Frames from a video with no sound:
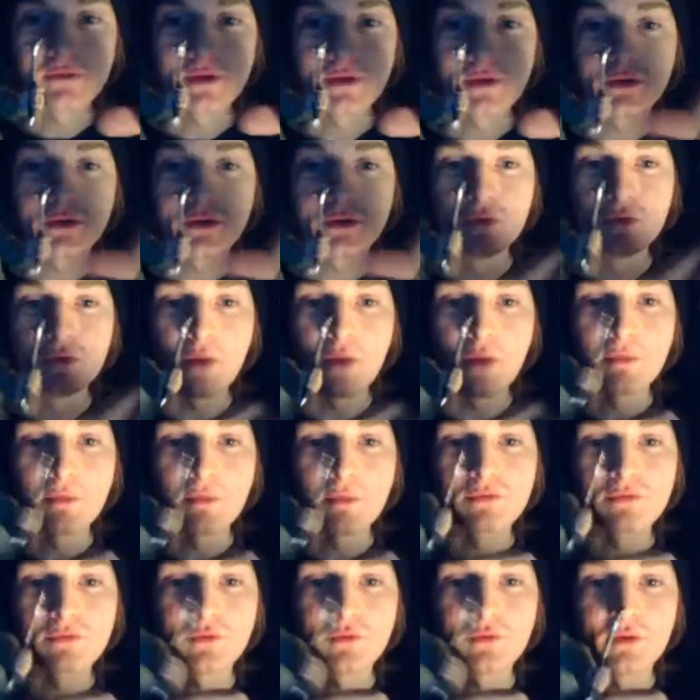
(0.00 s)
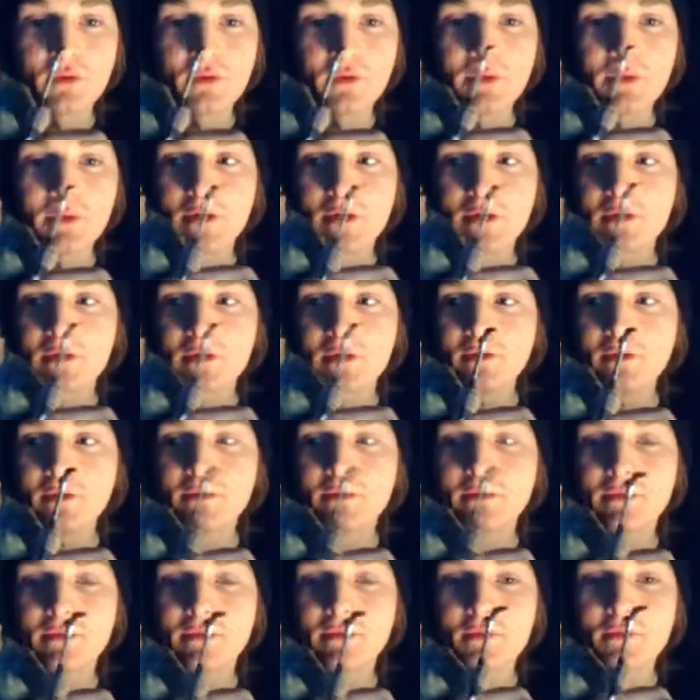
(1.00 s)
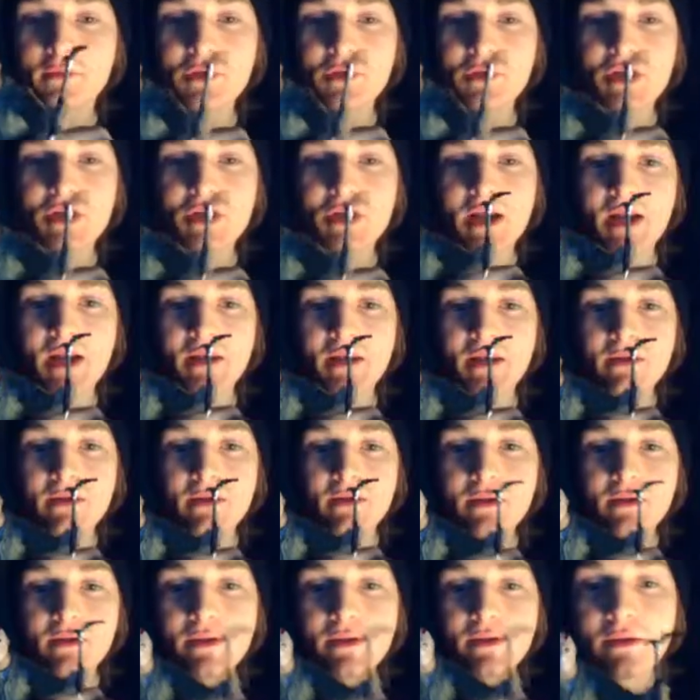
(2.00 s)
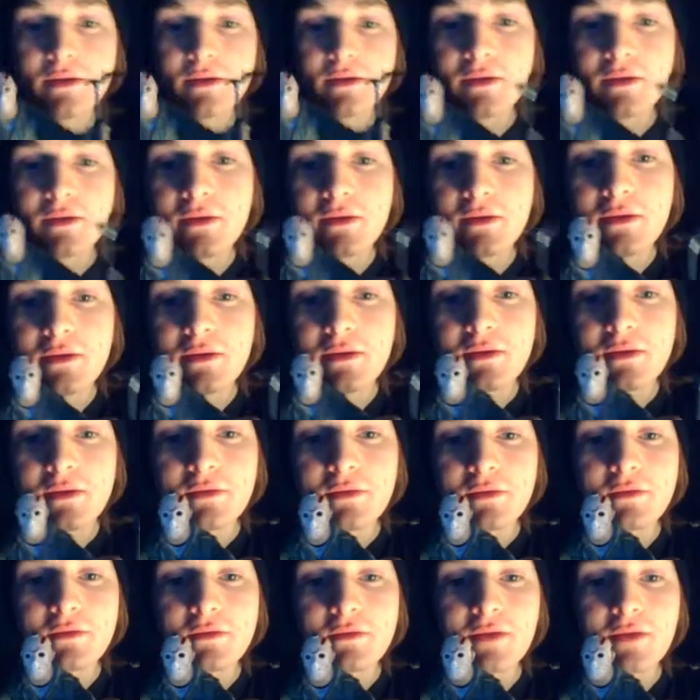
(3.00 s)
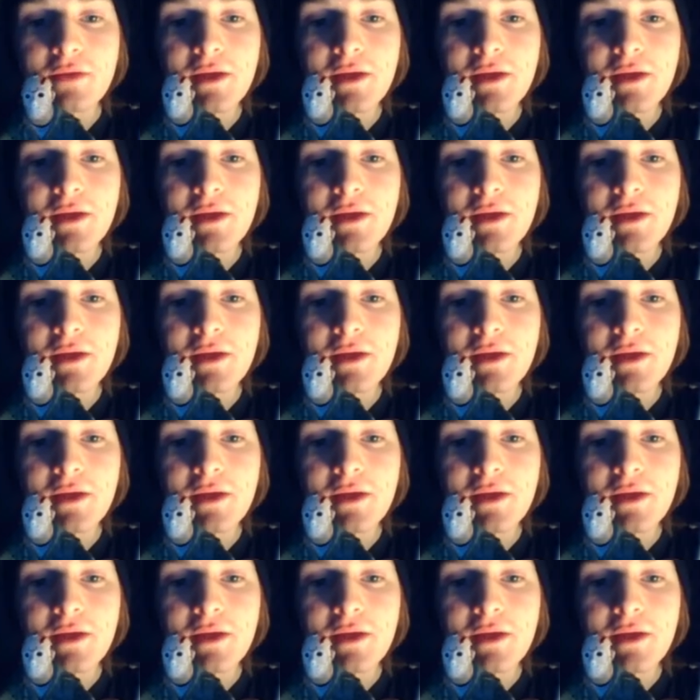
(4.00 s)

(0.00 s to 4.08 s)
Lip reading: two weapons for him here. The machete. You see